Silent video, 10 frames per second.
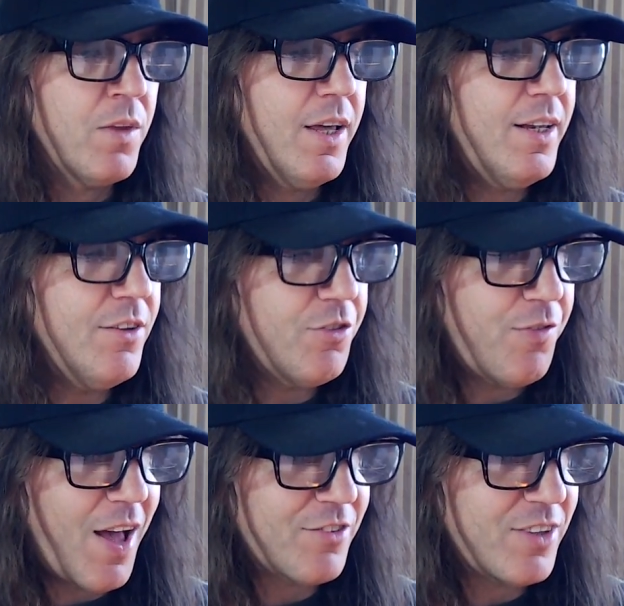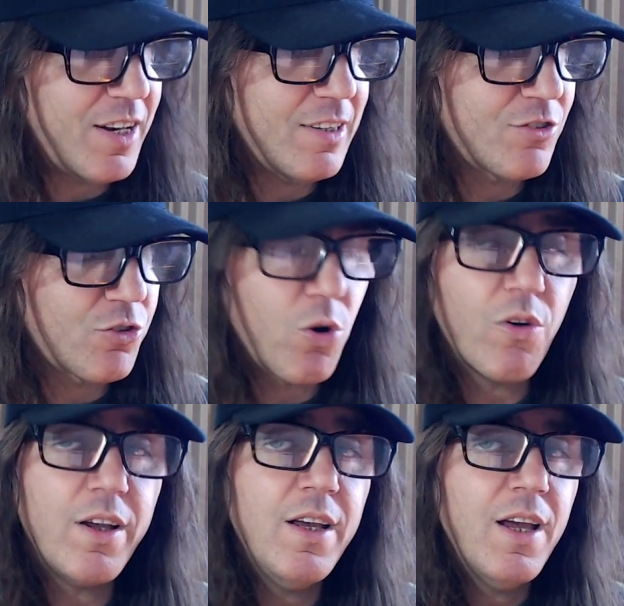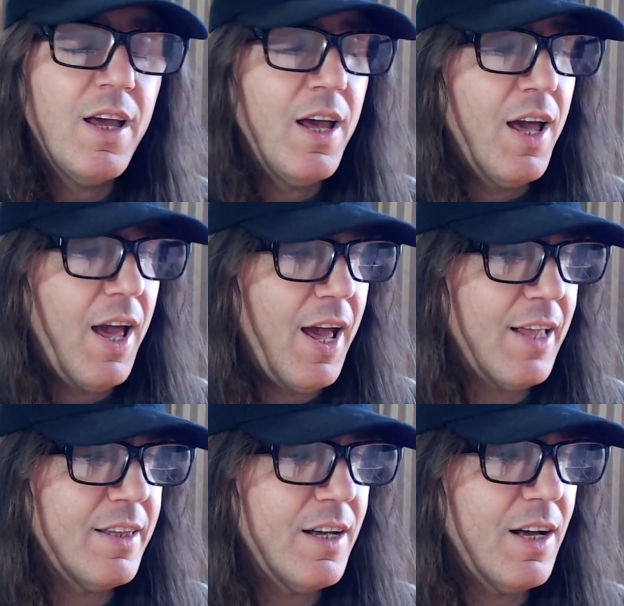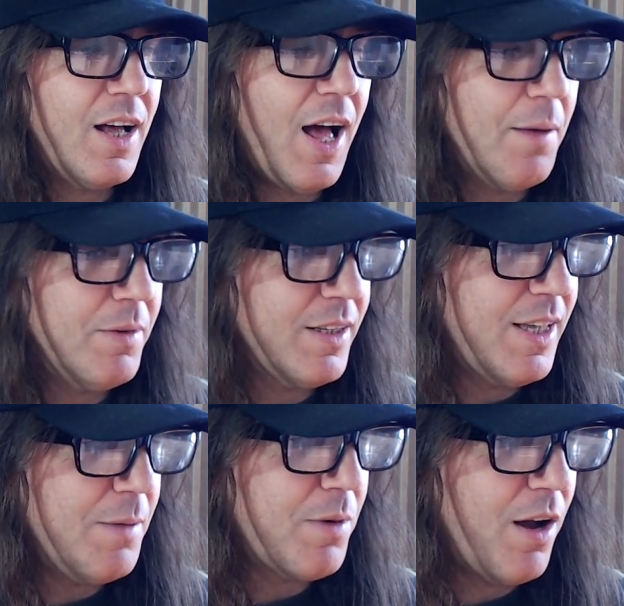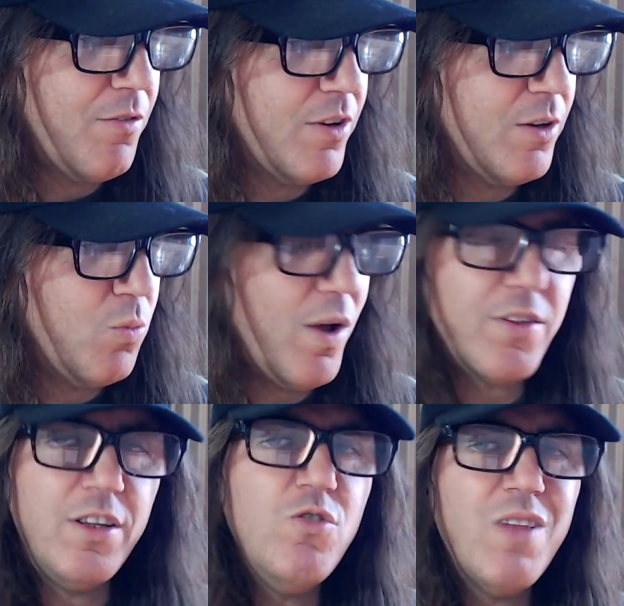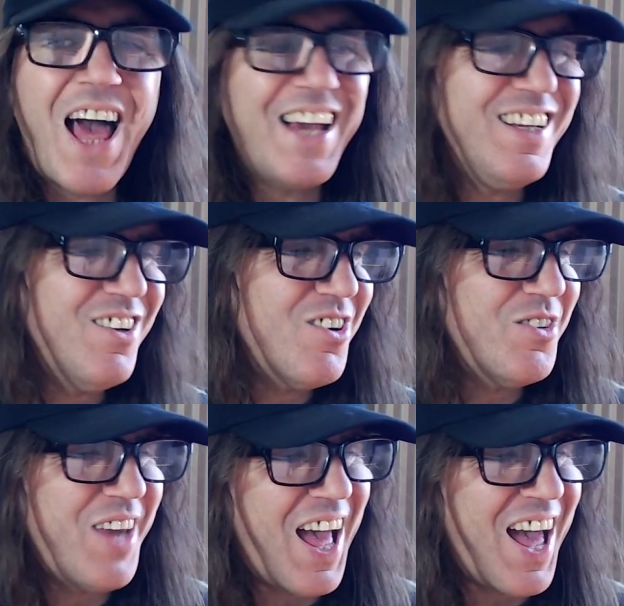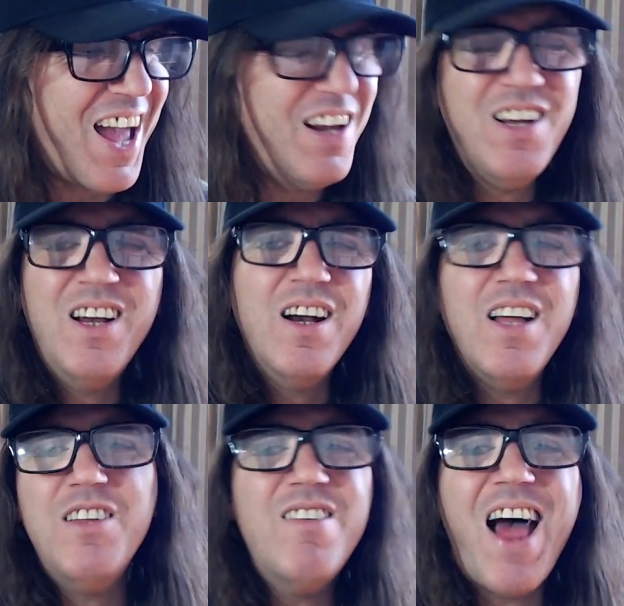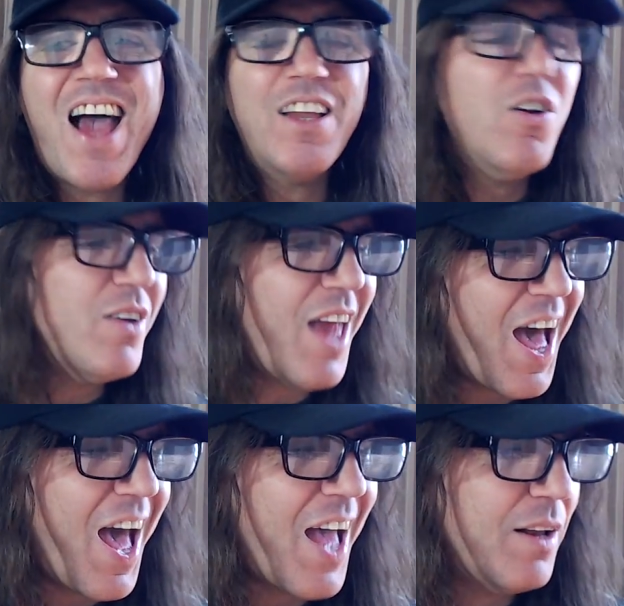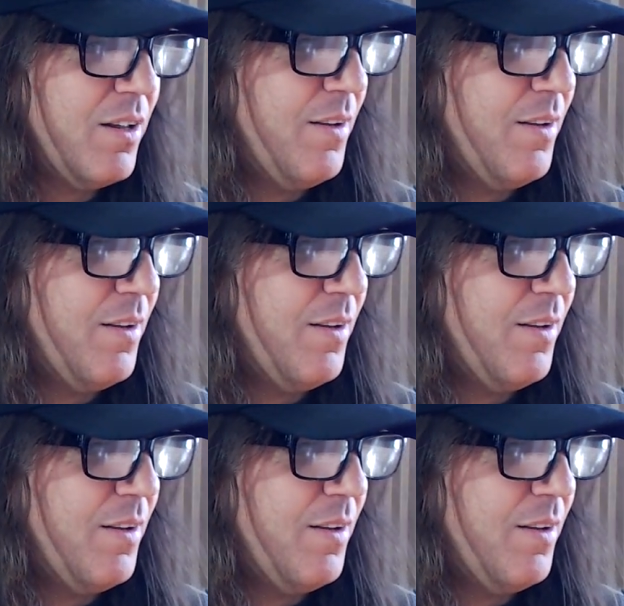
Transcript: it is a fascinating story. And uh, I'm going to keep covering it whether you like it or not. Whether you like it or not.